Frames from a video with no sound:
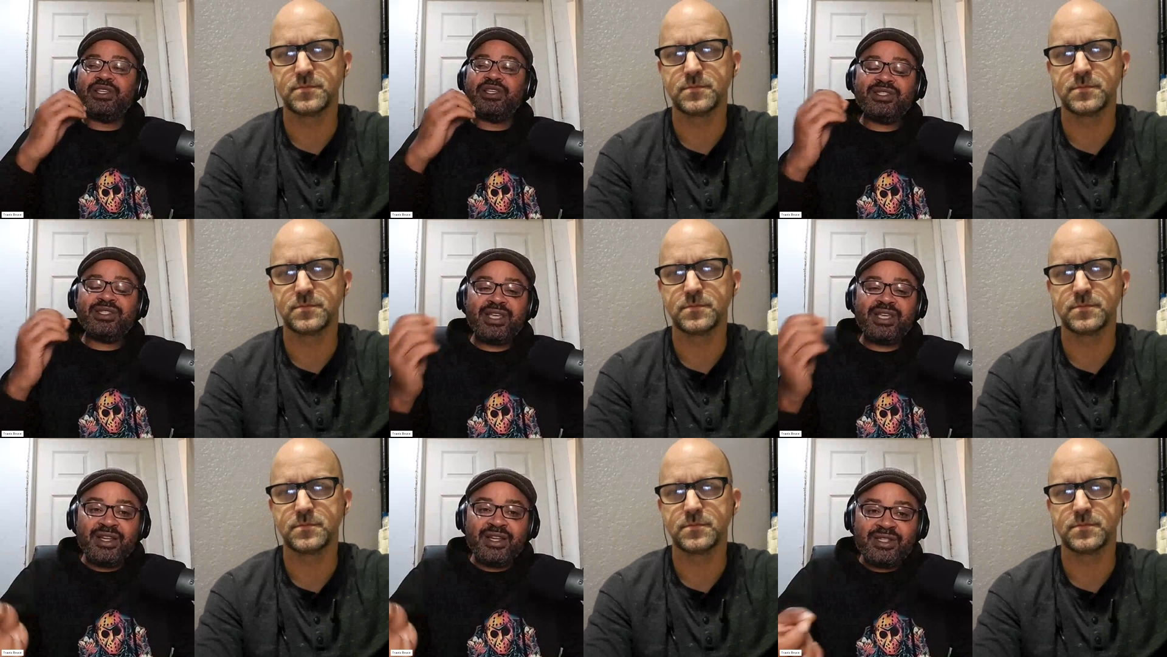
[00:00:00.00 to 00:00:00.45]
Speaker 1: say
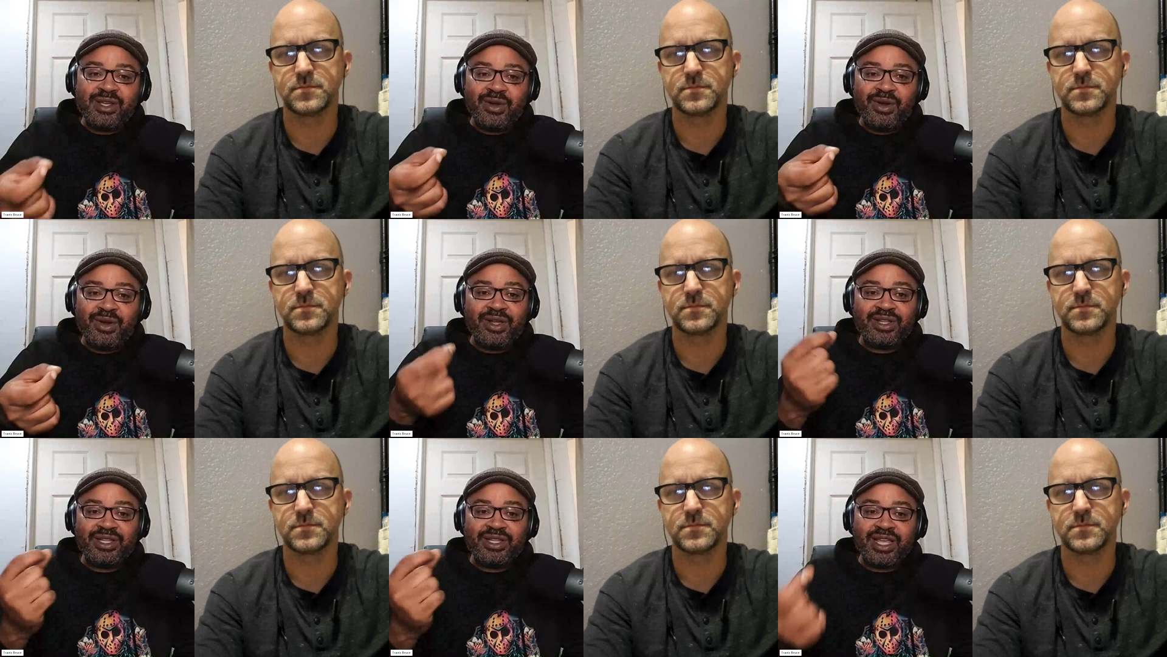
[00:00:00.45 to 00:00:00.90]
San
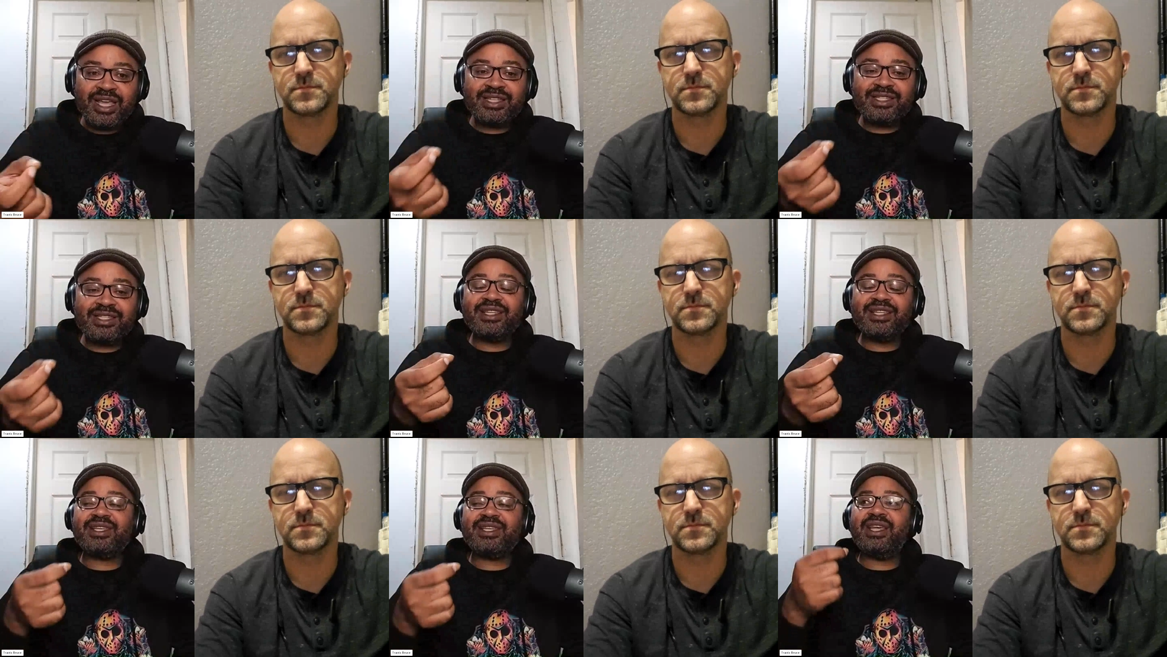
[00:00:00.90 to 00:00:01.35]
Antonio,
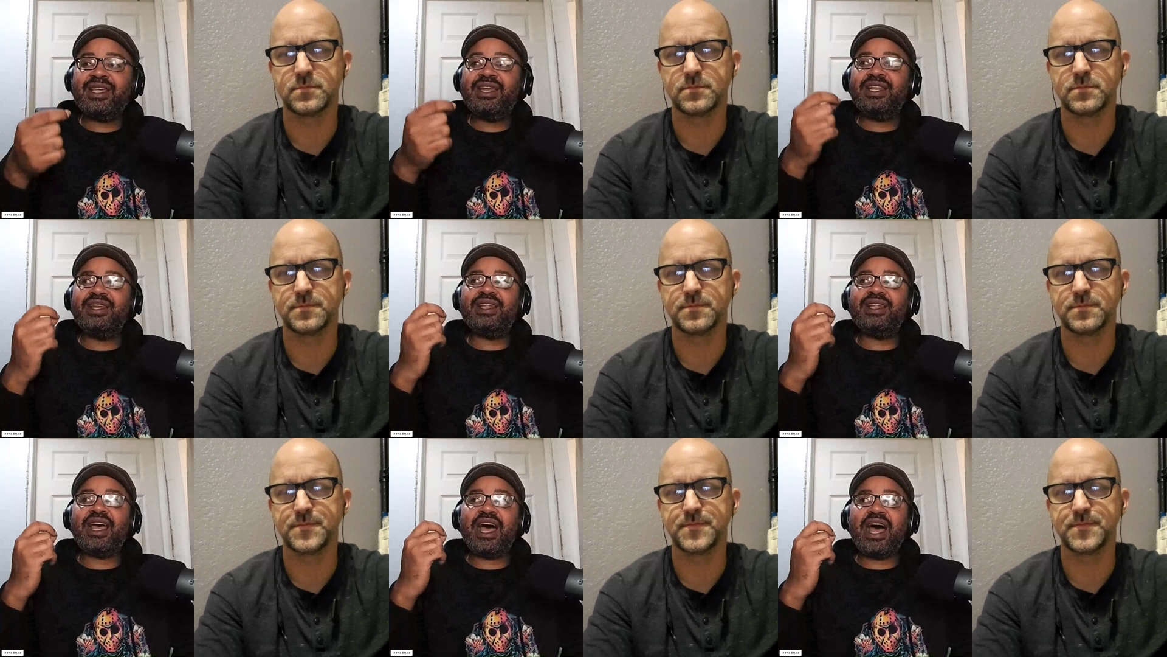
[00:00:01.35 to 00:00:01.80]
Texas, and
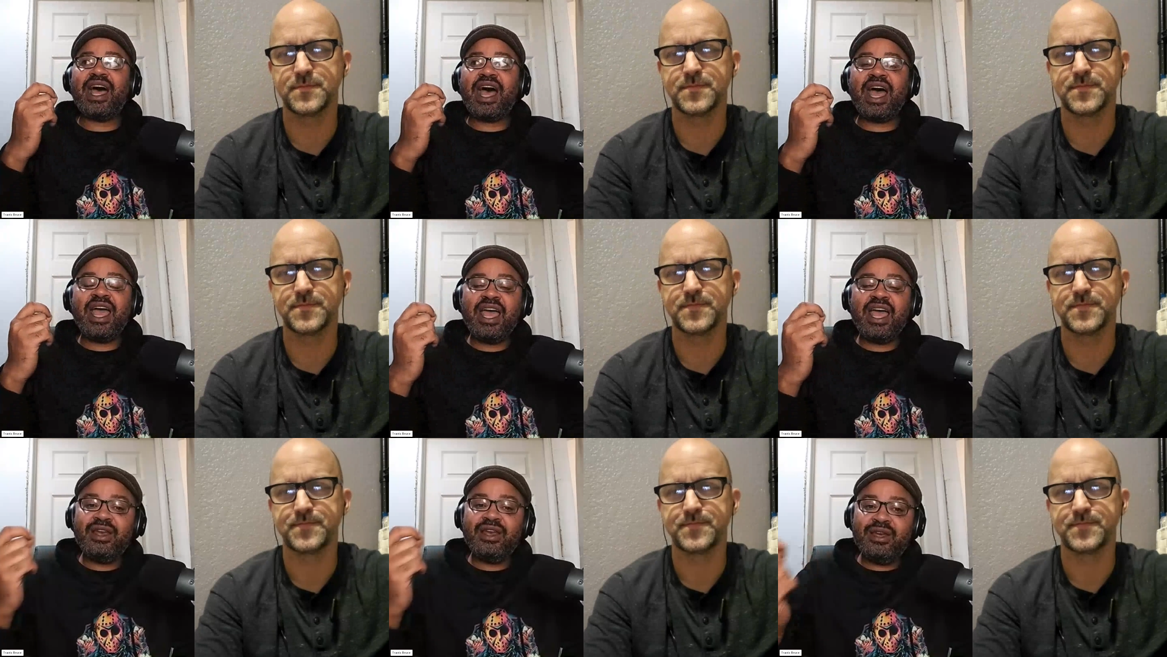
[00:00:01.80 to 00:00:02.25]
I
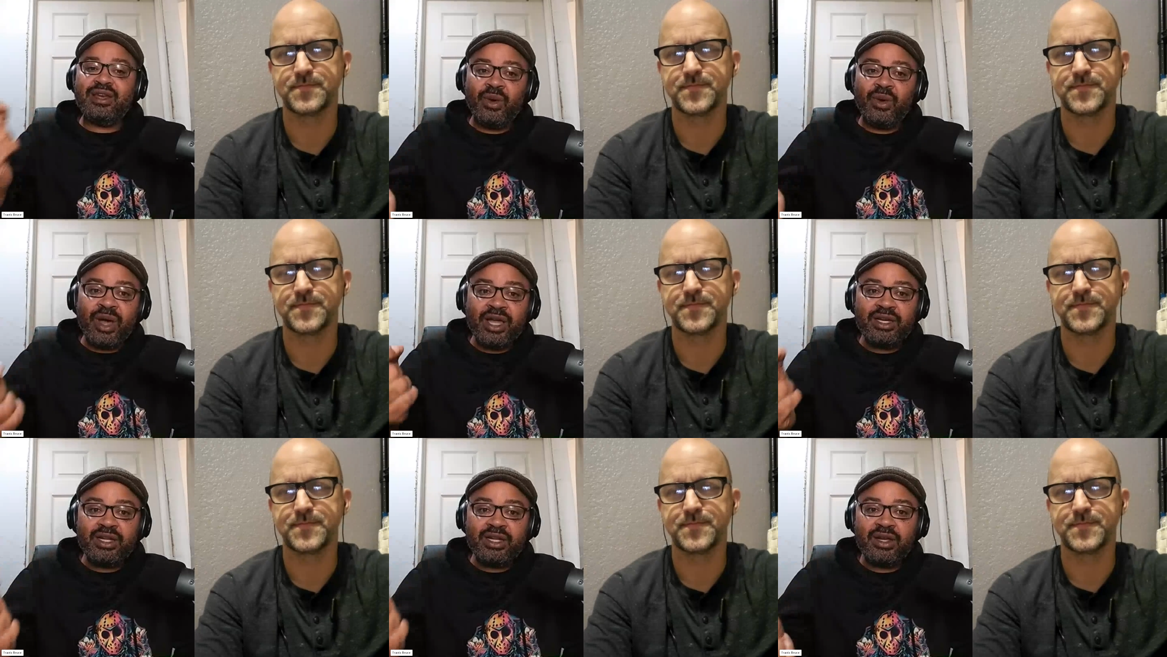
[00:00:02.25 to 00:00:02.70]
had no
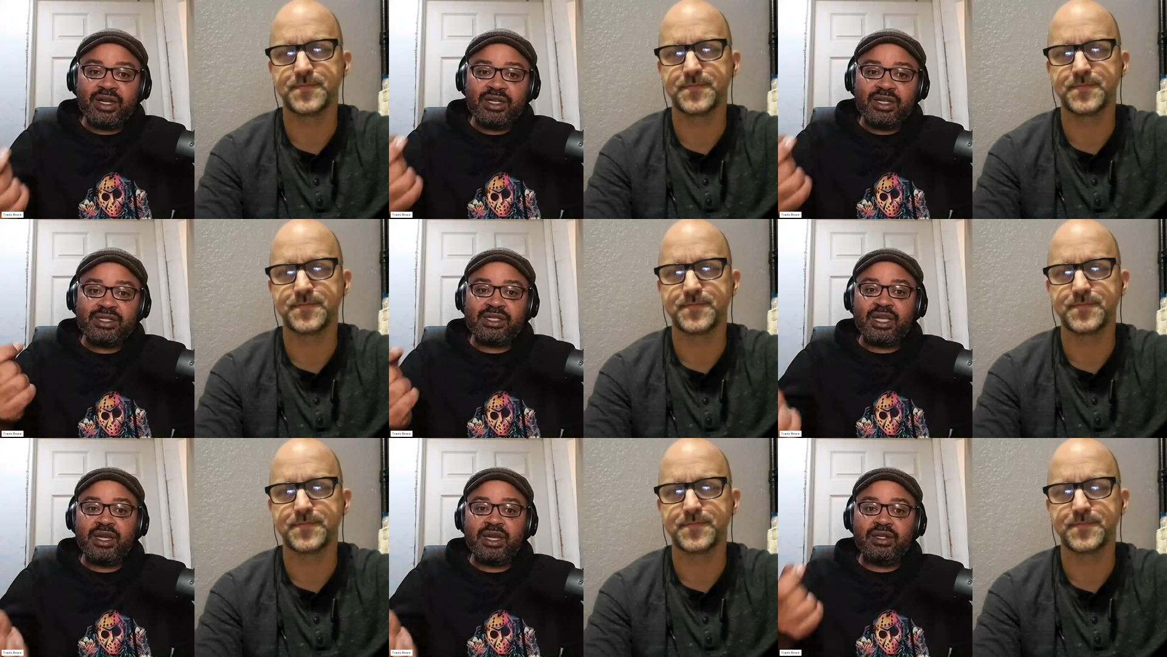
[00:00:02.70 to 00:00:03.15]
idea that
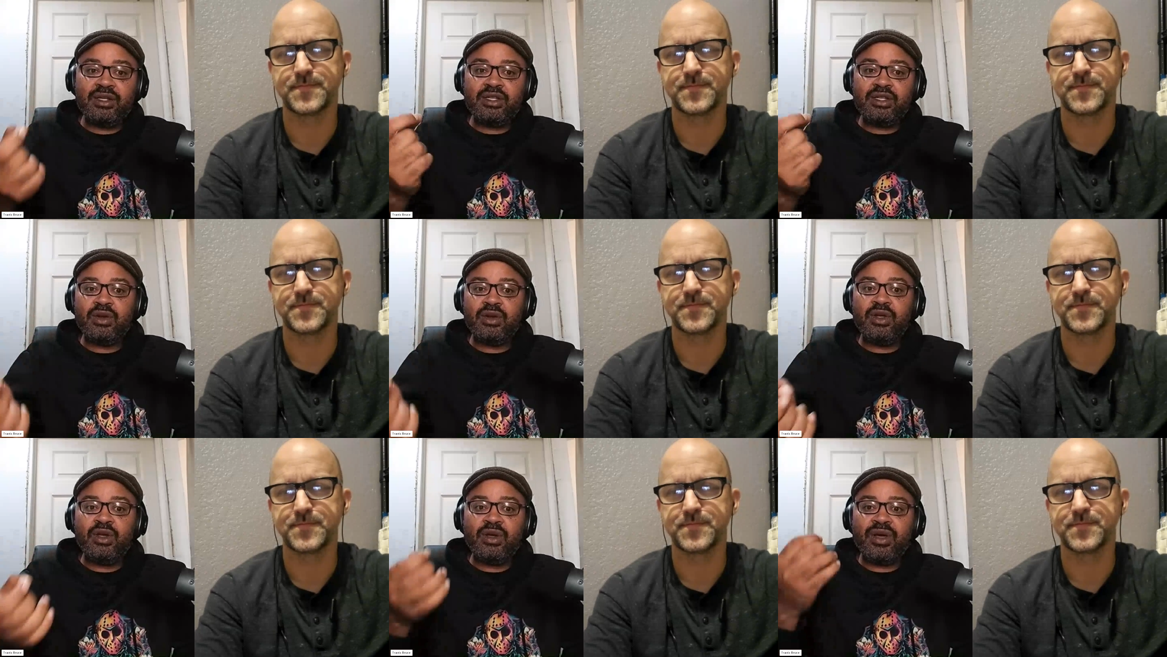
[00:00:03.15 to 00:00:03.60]
San
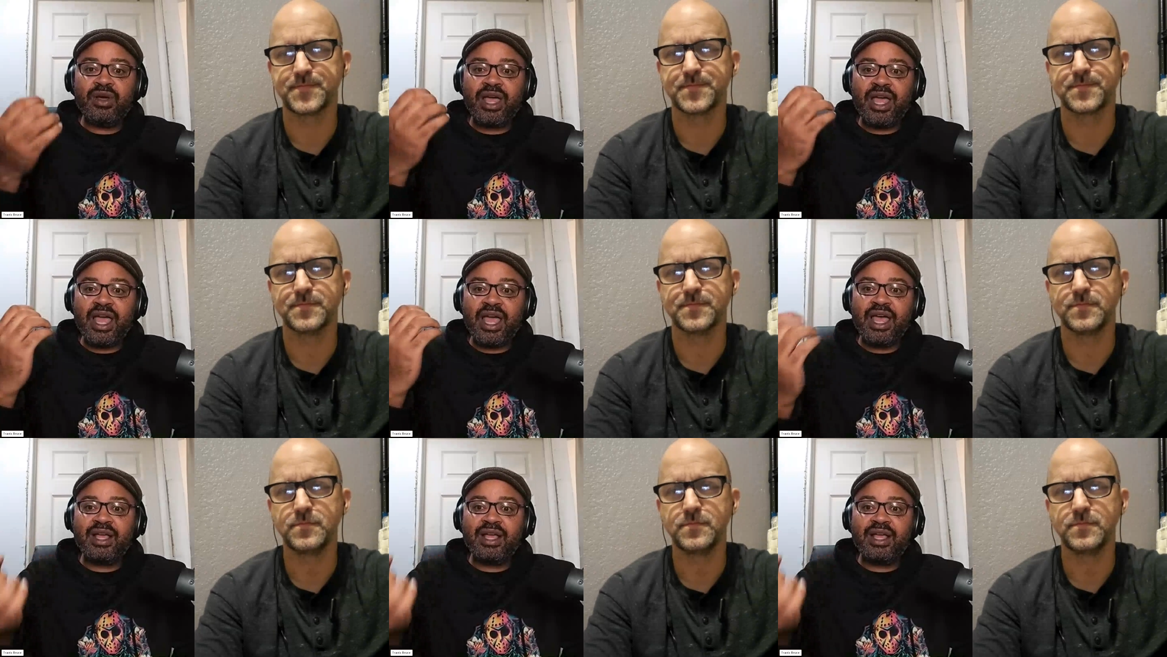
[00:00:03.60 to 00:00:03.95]
Antonio,